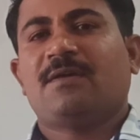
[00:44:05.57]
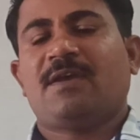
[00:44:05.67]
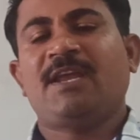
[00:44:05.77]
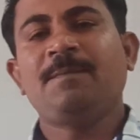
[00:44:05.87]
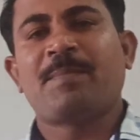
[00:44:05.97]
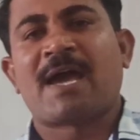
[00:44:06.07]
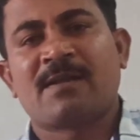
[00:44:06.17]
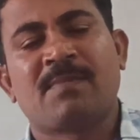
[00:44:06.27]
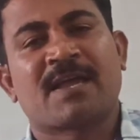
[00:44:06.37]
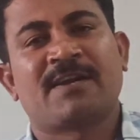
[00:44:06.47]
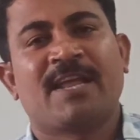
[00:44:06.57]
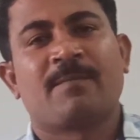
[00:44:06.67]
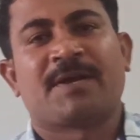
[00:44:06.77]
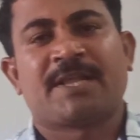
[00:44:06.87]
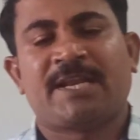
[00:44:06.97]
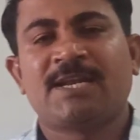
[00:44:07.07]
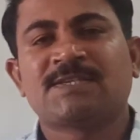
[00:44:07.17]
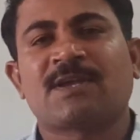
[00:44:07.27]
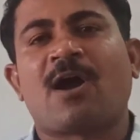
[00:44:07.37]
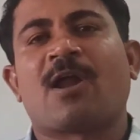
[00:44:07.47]
in paramagnetic
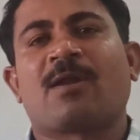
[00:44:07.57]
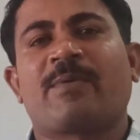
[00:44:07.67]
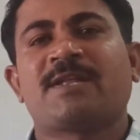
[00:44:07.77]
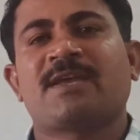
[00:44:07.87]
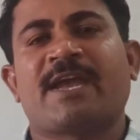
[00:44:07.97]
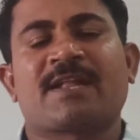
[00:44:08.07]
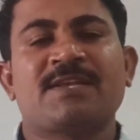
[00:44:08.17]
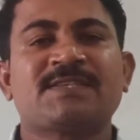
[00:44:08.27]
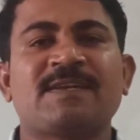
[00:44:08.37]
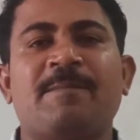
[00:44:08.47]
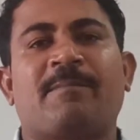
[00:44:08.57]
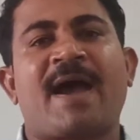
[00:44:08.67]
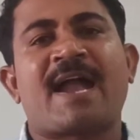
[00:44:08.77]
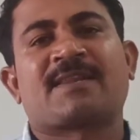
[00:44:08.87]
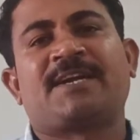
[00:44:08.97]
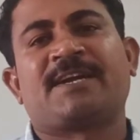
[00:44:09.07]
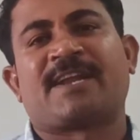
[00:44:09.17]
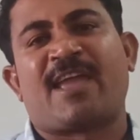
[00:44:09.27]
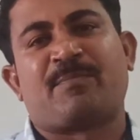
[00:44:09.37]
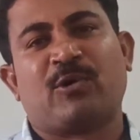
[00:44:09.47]
materials always exist magnetic
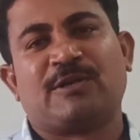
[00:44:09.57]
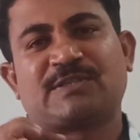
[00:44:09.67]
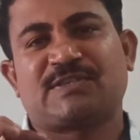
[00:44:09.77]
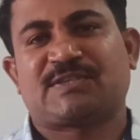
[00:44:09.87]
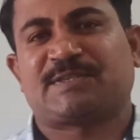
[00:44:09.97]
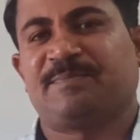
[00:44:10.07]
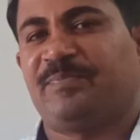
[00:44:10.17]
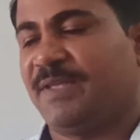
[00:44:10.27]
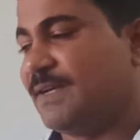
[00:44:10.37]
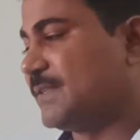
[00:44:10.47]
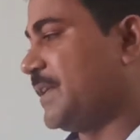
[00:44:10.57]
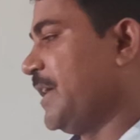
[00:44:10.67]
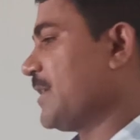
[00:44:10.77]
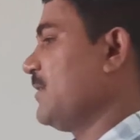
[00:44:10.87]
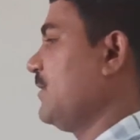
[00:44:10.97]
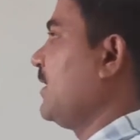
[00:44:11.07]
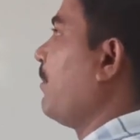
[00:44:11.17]
dipoles. See here, the